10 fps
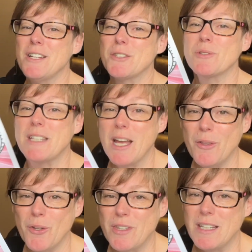so
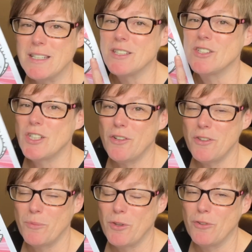download these, share
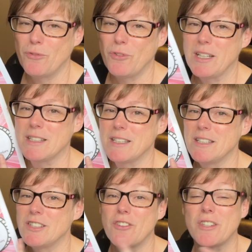them with your friends,
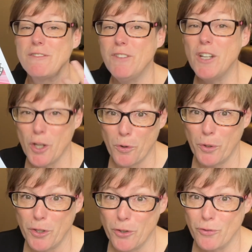share this video
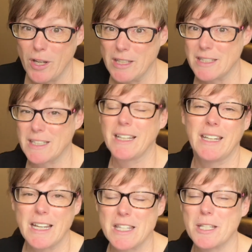with your friends,
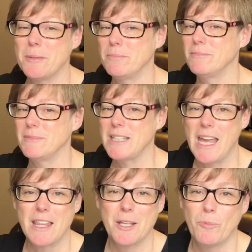connect them,
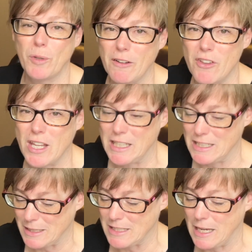tag them, whatever that is,
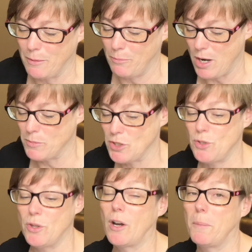because I can promise you
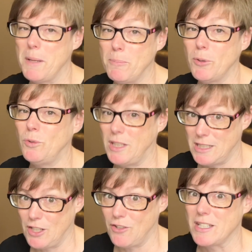there are people who need to
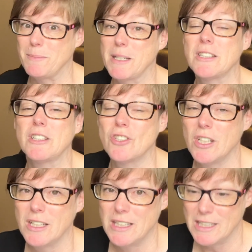hear this message
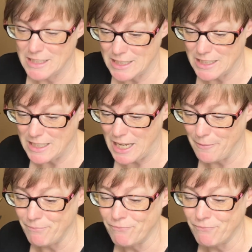today.